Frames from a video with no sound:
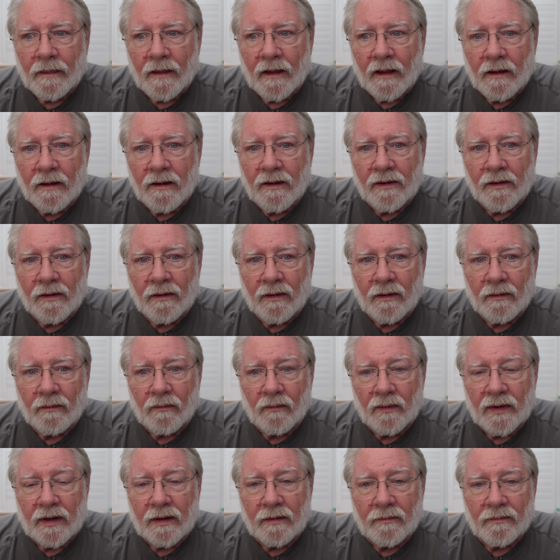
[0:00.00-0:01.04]

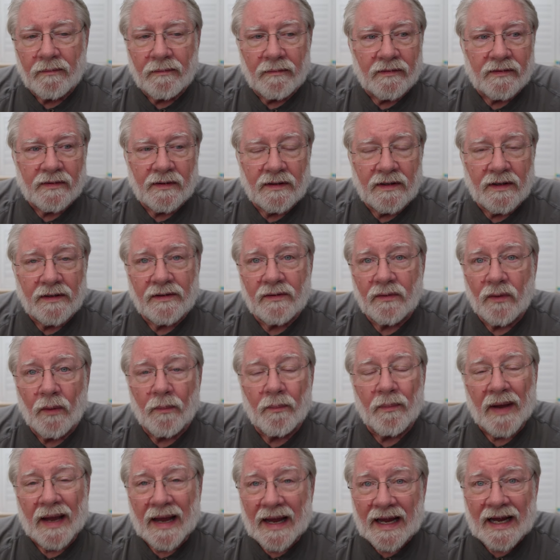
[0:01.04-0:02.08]
we could send you to a
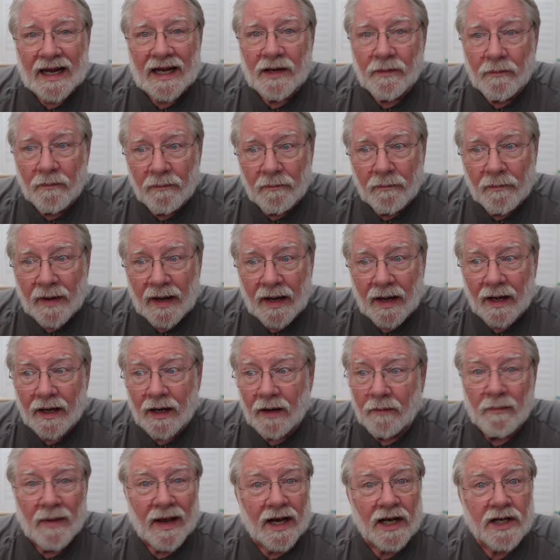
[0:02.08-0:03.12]
pain
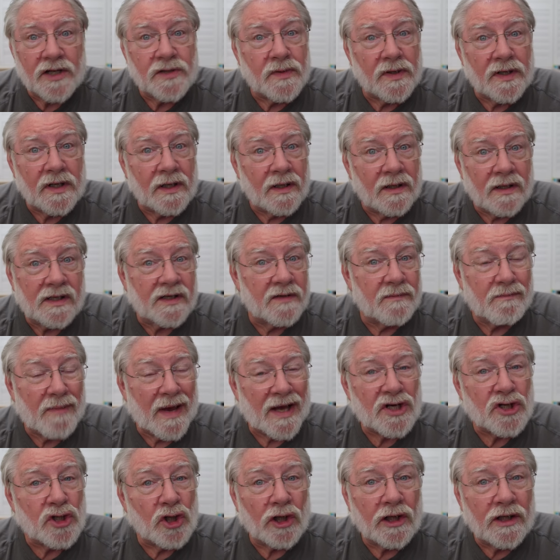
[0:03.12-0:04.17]
management
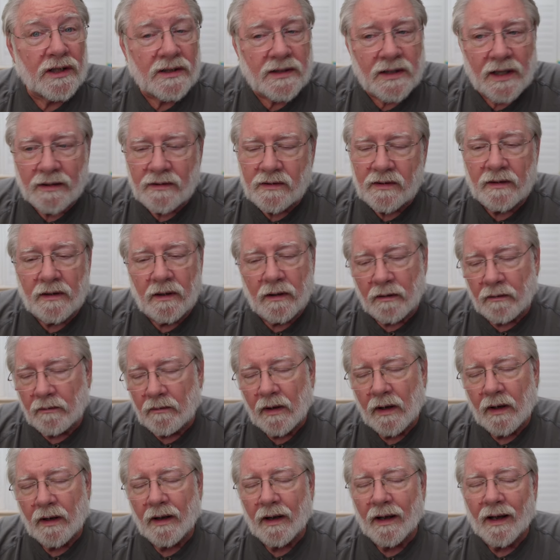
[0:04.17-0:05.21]
specialist. I said, no,
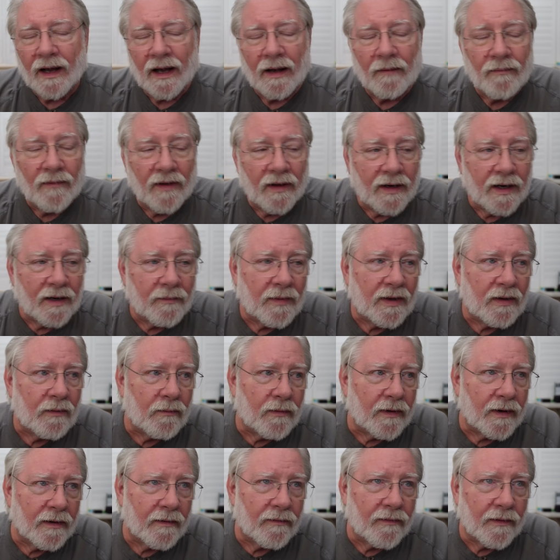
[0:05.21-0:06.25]
I'm not going to be
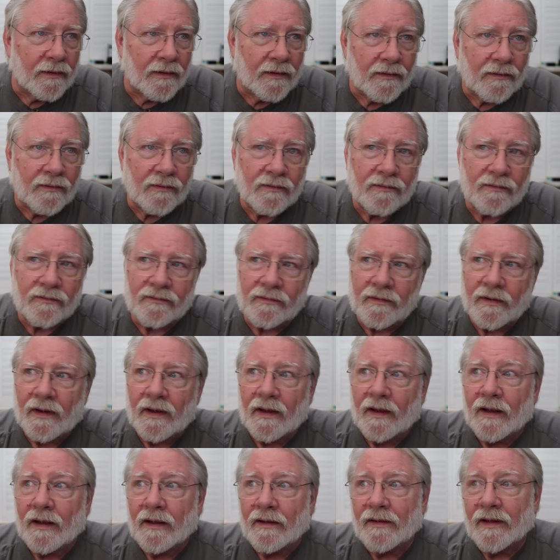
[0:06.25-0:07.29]
one of those
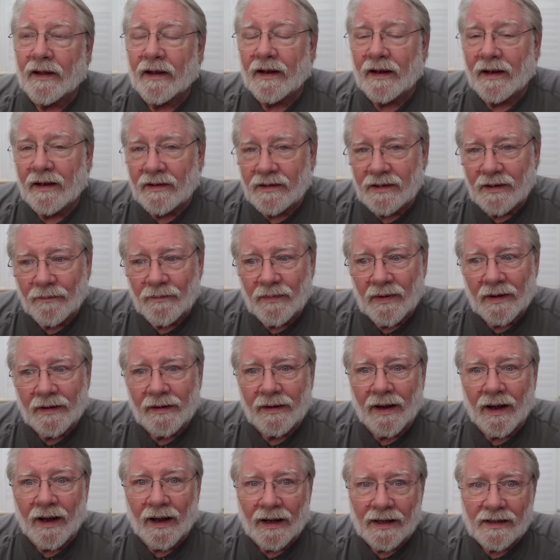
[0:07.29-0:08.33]
that ends up on
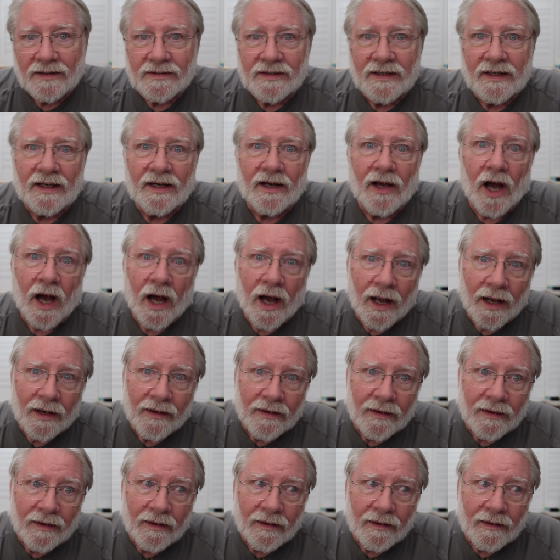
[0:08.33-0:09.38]

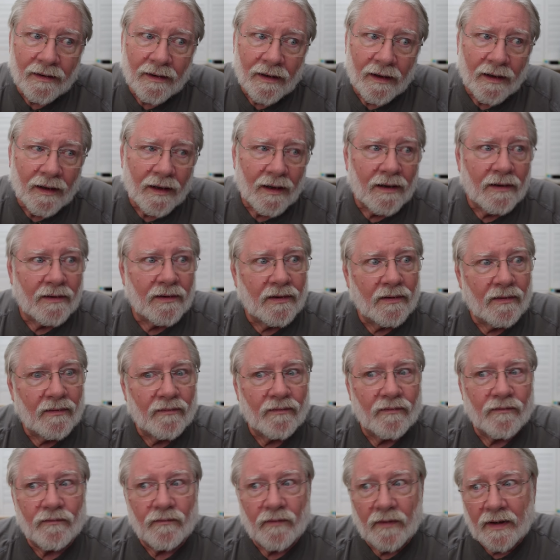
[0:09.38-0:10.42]
Oxycontin to
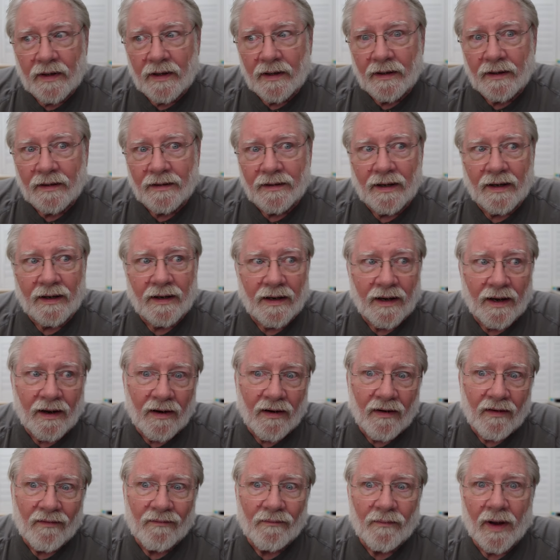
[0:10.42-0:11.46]
friggin' take
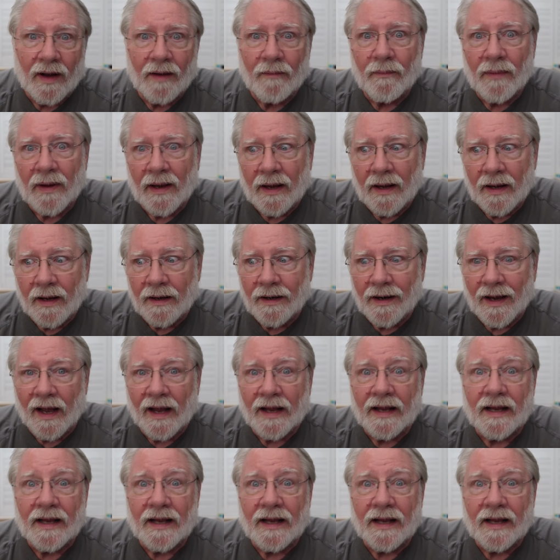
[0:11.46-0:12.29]
care of my pain. I